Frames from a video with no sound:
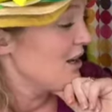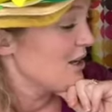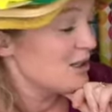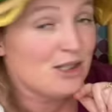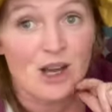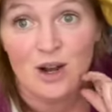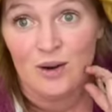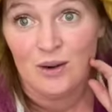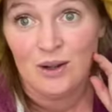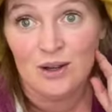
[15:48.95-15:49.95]
So,
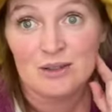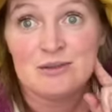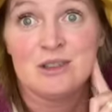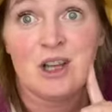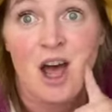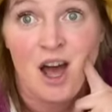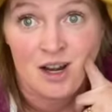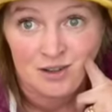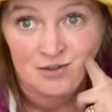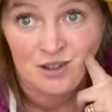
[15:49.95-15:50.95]
a
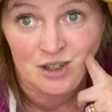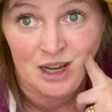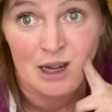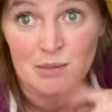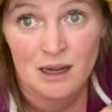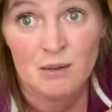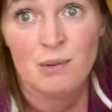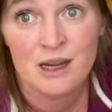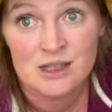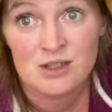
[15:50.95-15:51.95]
lot of learning. I bet your
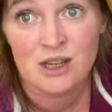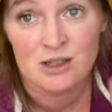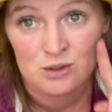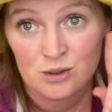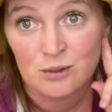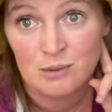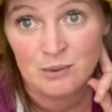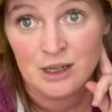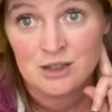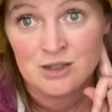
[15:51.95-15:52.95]
brains are getting sore, but
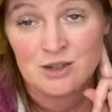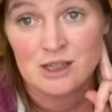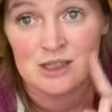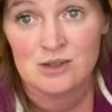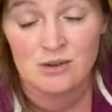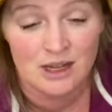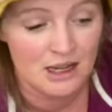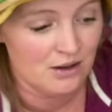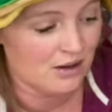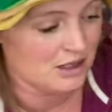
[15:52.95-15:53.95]
we can do this,
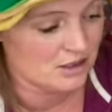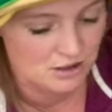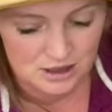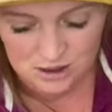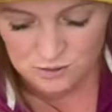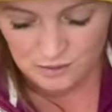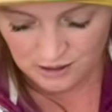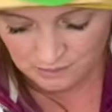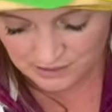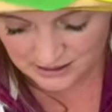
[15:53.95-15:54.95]
okay? You guys are such
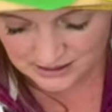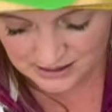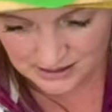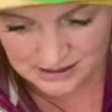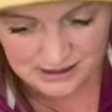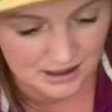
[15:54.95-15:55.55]
smarty pantses.